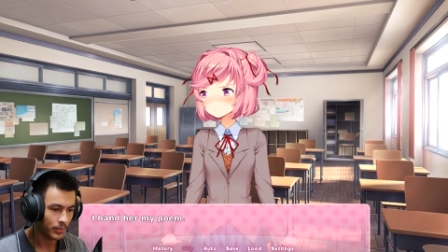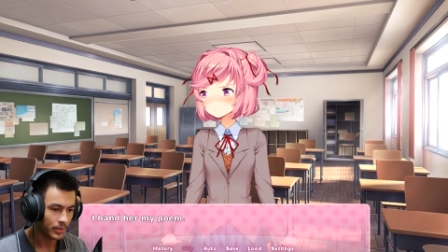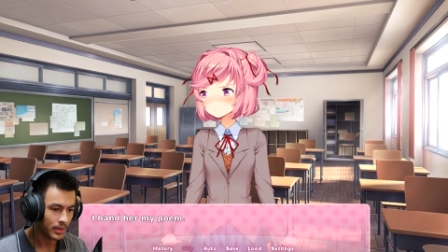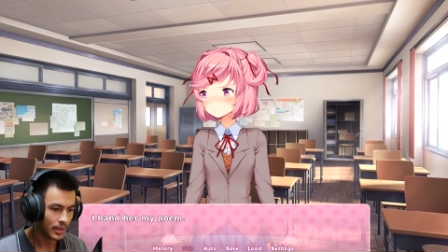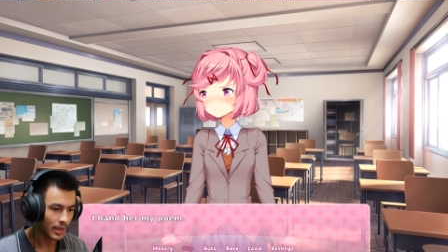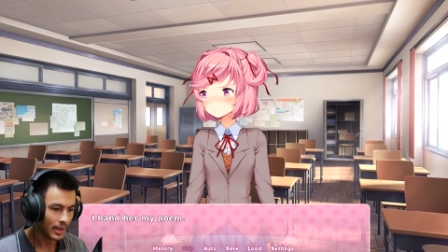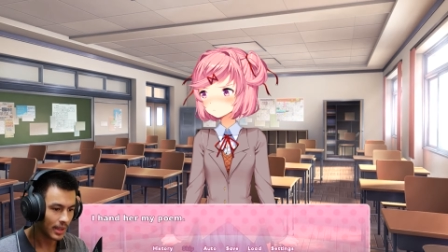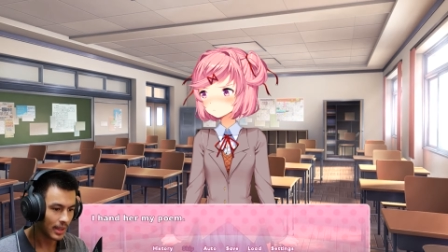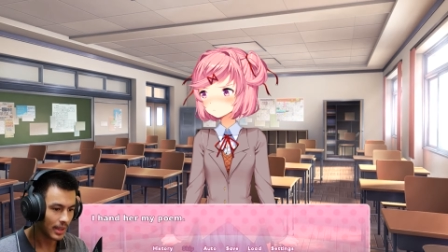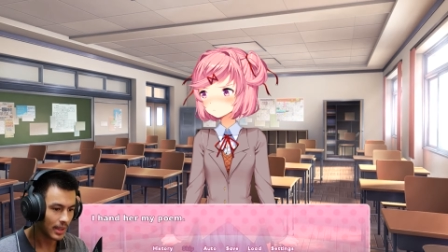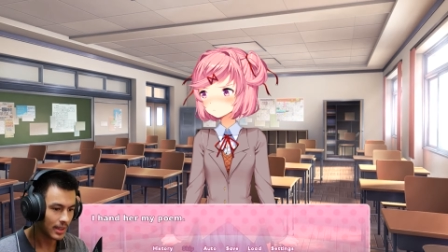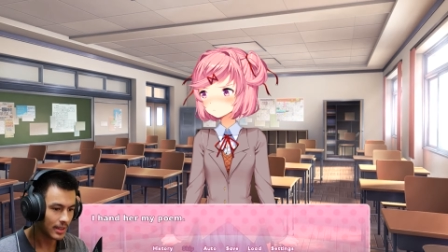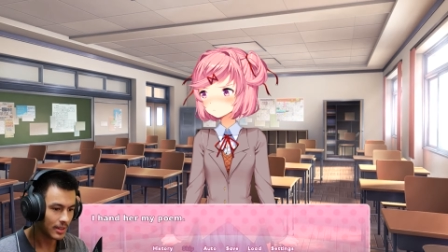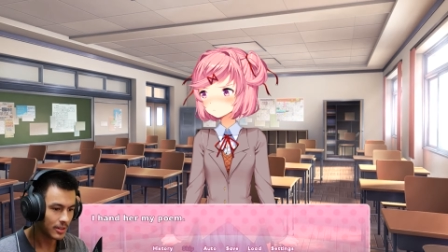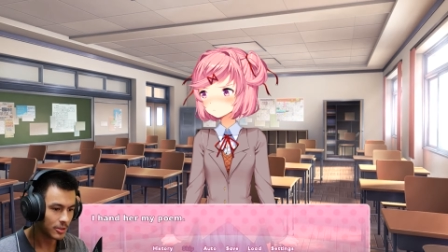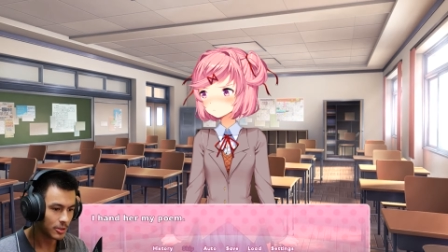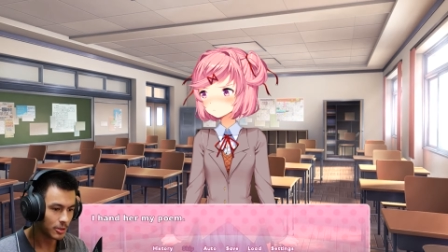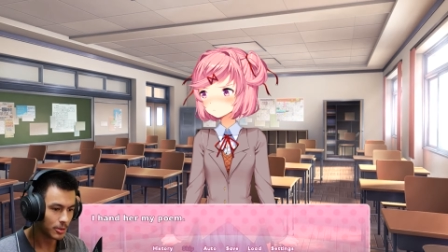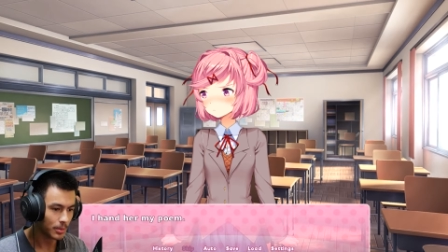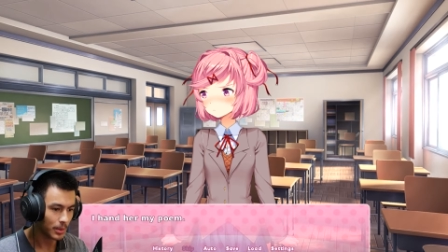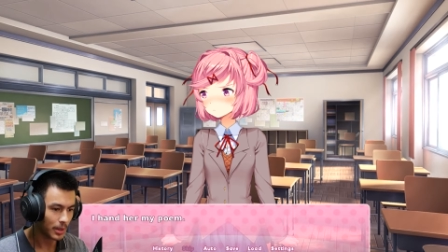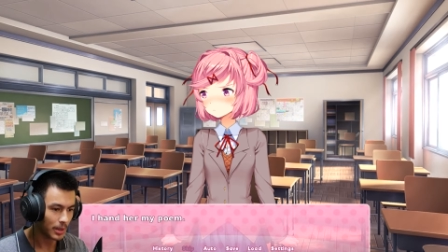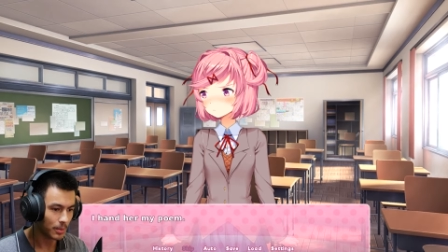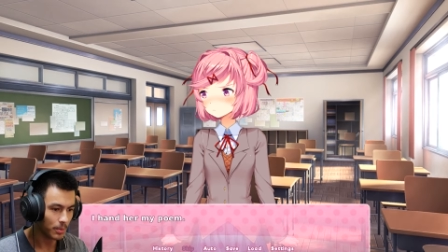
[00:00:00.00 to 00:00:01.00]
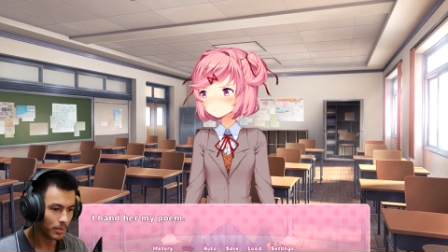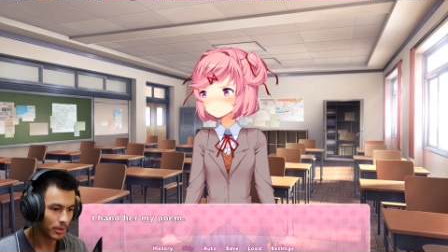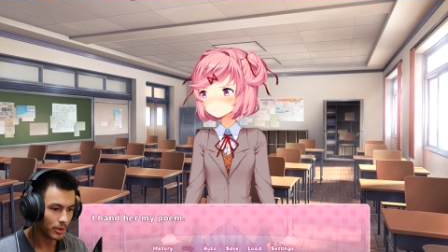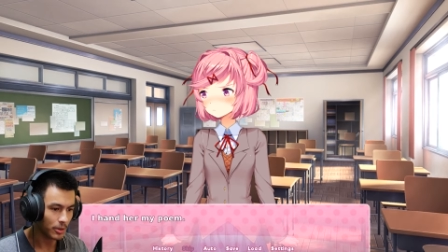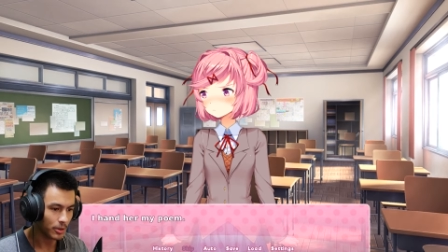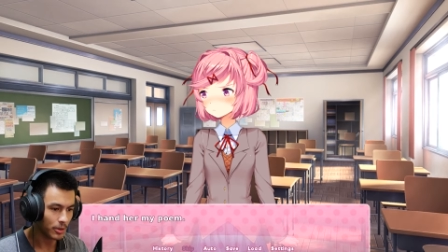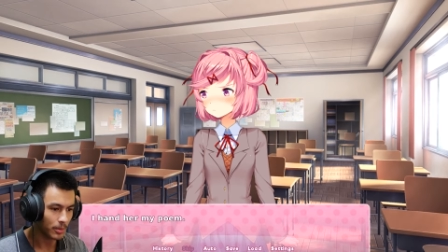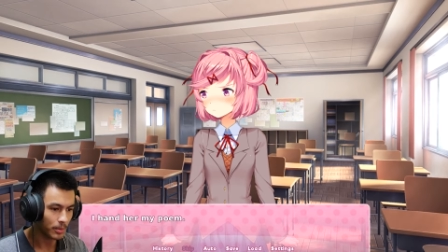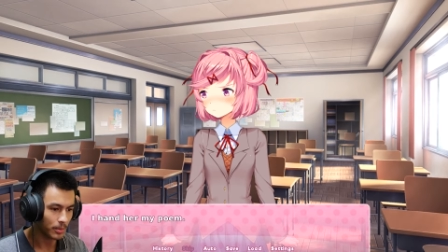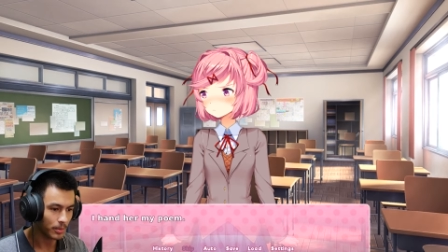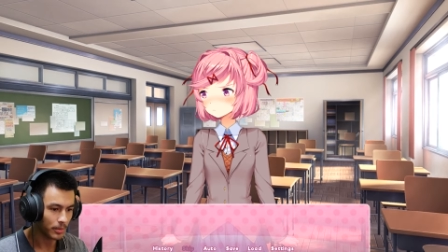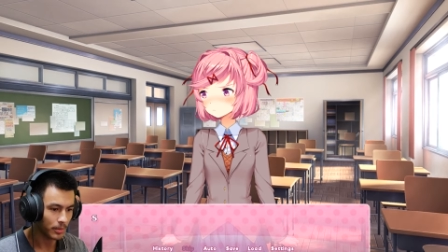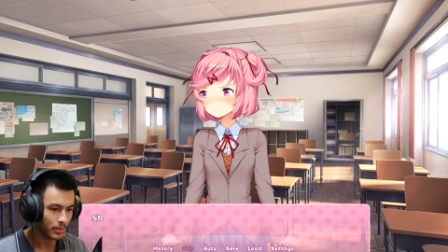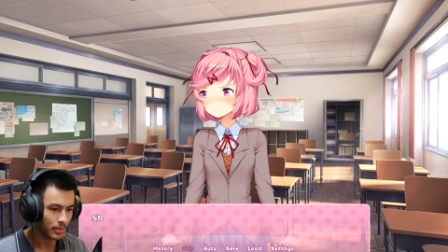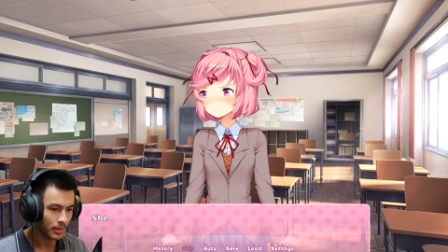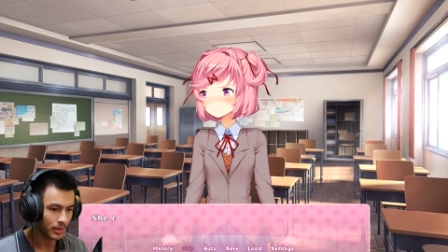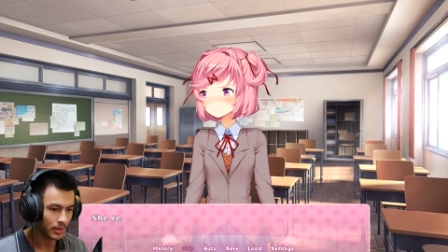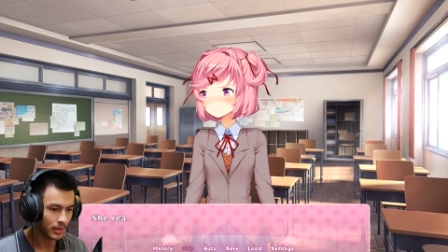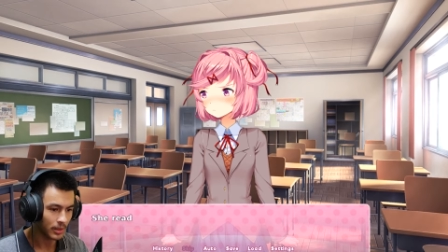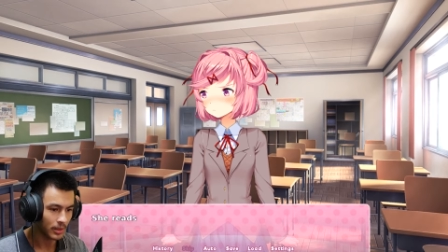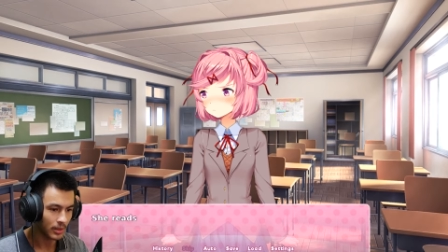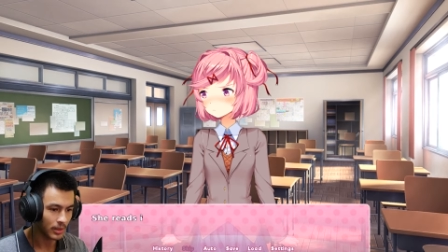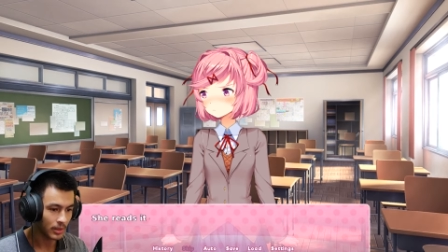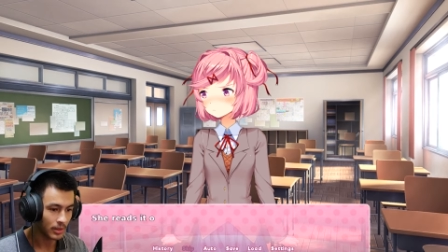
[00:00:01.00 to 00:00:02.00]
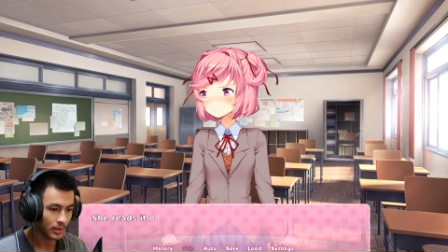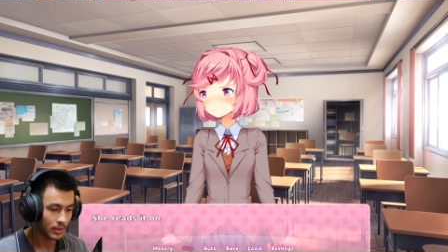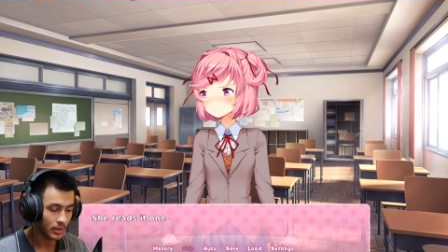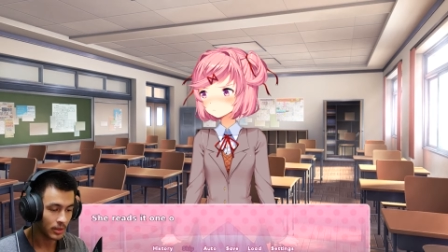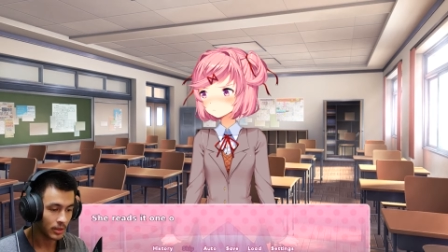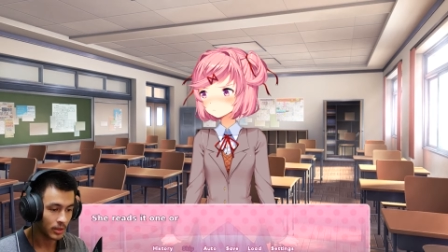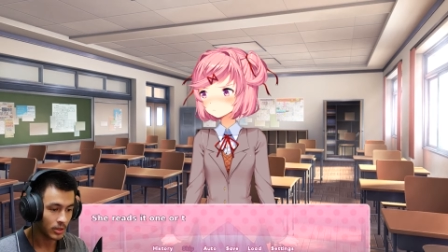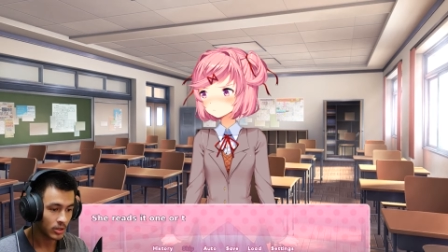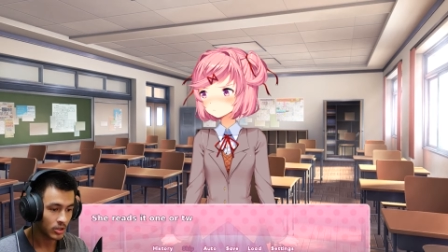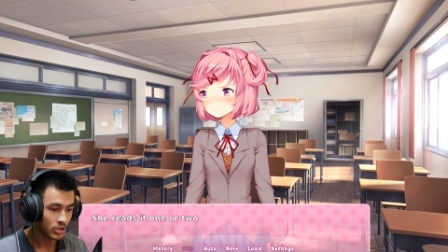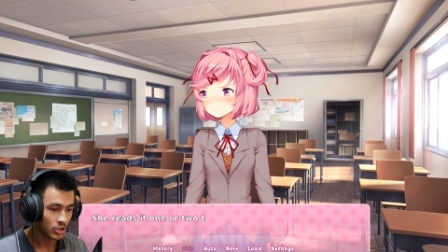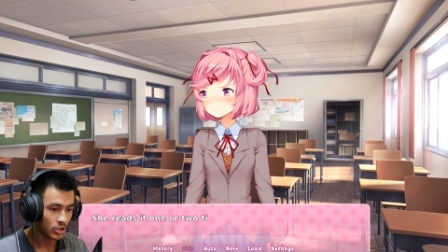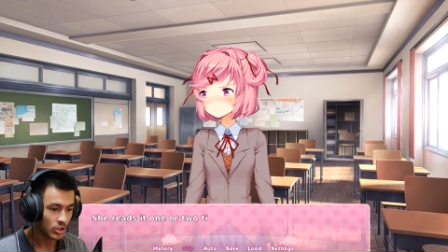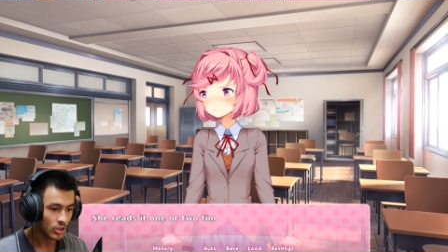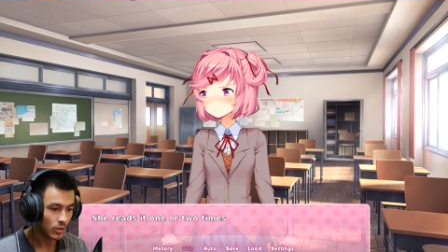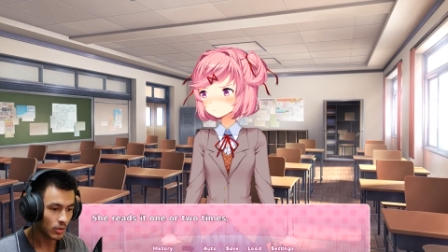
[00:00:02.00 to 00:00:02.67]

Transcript: I hand her my poem. She